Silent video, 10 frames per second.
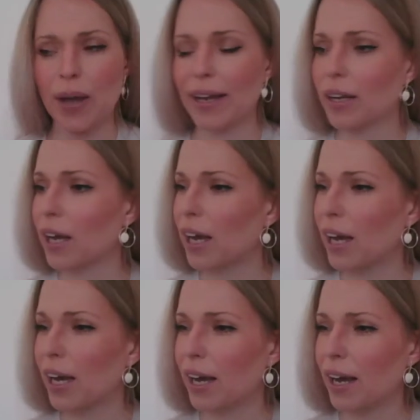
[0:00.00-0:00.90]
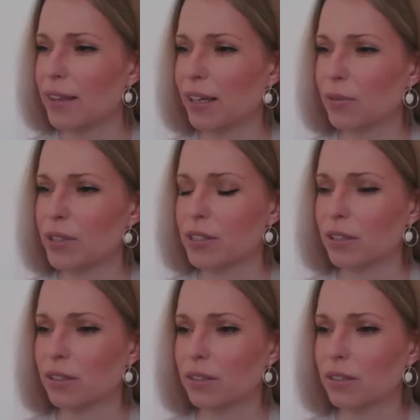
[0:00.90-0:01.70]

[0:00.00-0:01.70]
when, I think it was